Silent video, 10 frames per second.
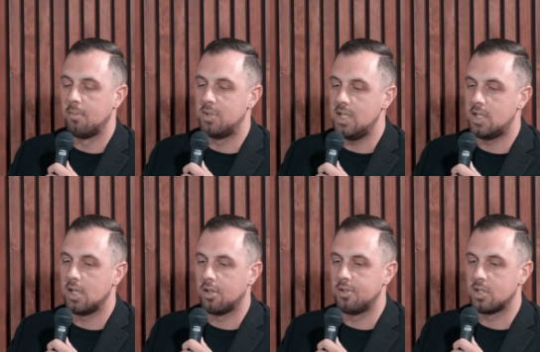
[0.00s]

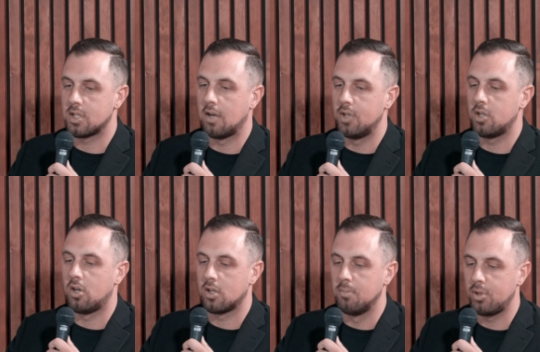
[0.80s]
detailed discovery
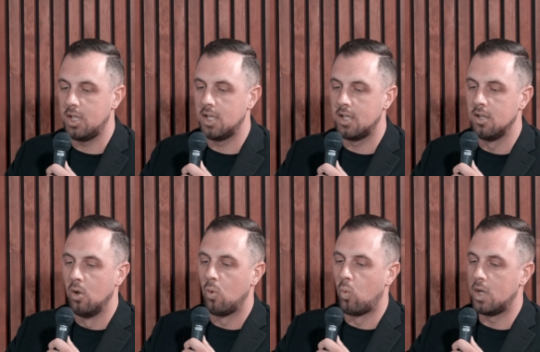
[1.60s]
call completed,
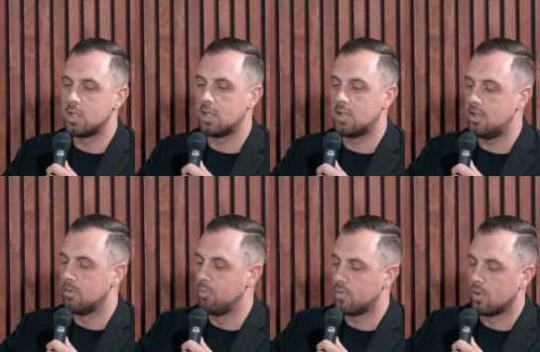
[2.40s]
once this
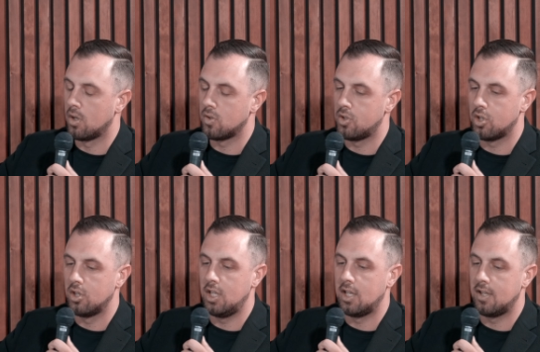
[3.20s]
deal moves along the
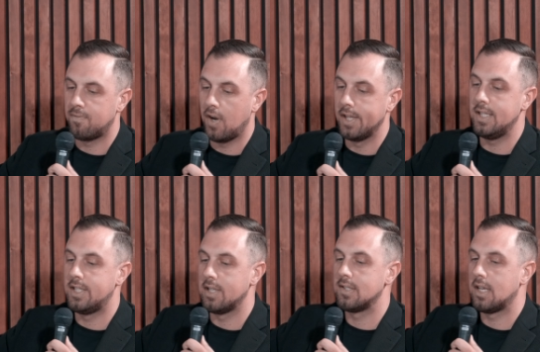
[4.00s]
journey and it finally
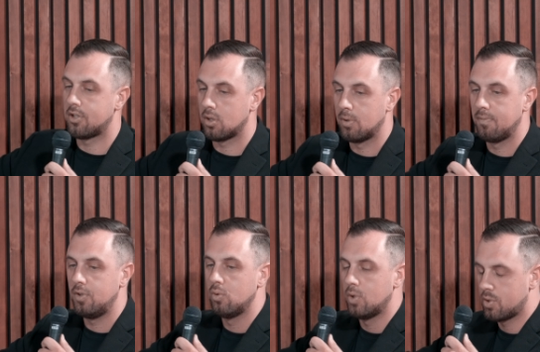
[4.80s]
does get to
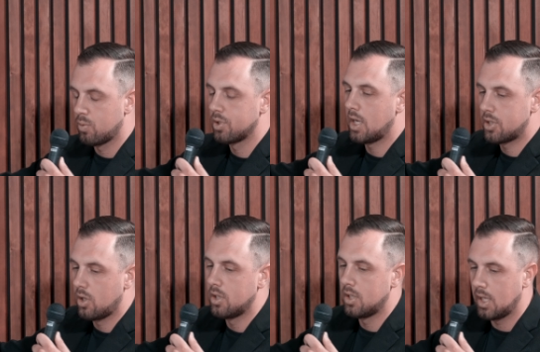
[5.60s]
review, which we'll touch
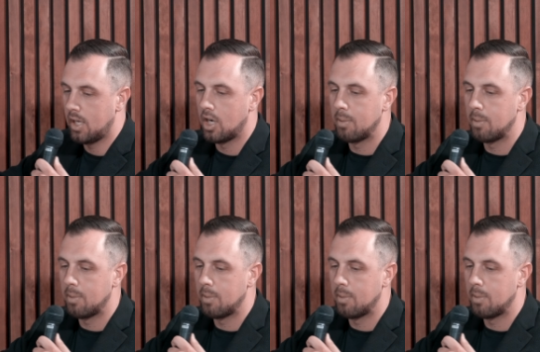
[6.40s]
on in later